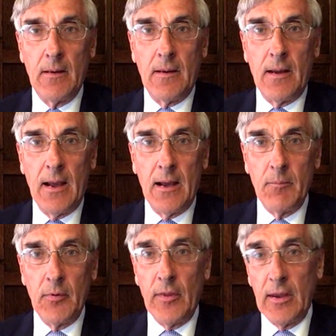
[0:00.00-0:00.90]
Uh,
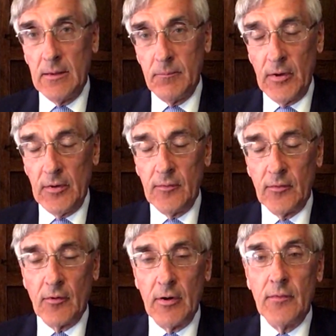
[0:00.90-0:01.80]
but they, they didn't
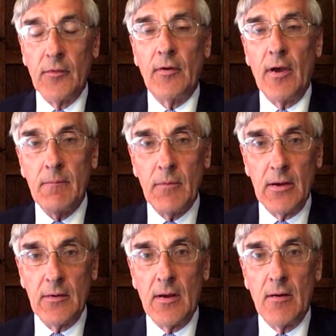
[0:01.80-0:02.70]
agree at the time. They
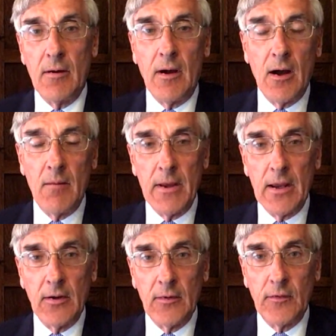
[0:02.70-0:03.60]
now are
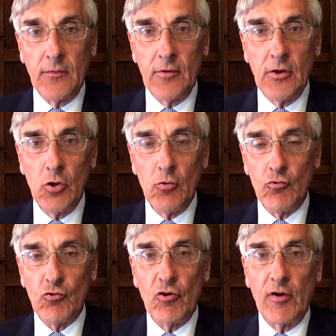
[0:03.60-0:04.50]
making this
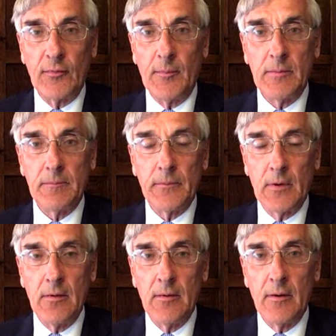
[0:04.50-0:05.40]
huge adjustment.
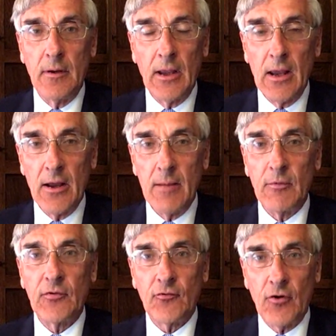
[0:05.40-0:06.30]
And again, I
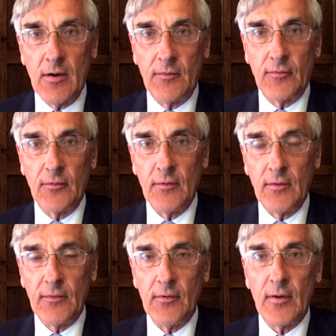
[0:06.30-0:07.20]
must stress that
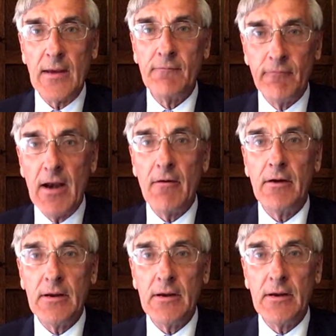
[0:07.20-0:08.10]
this is a
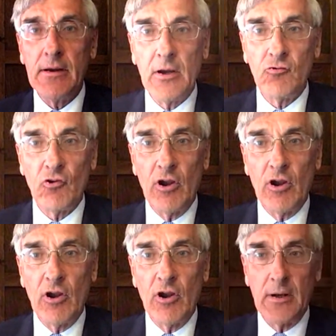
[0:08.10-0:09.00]
very big change of
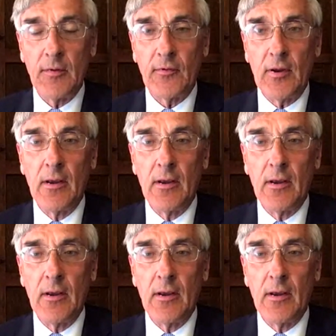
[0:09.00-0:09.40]
money policy